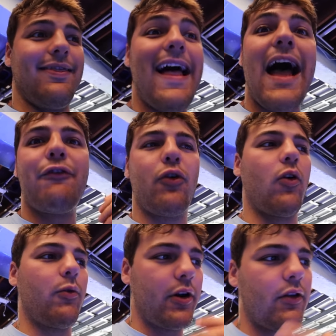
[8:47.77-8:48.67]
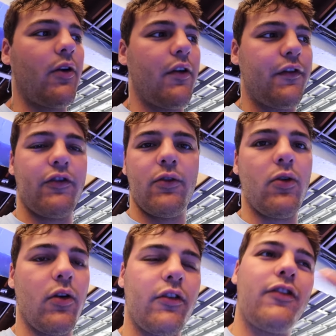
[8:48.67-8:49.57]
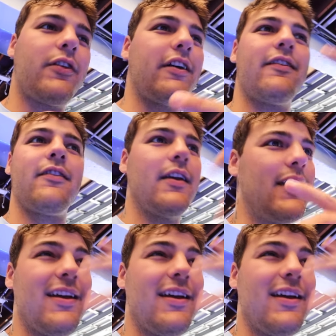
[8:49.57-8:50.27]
live coral. We're gonna do artificial coral, just because.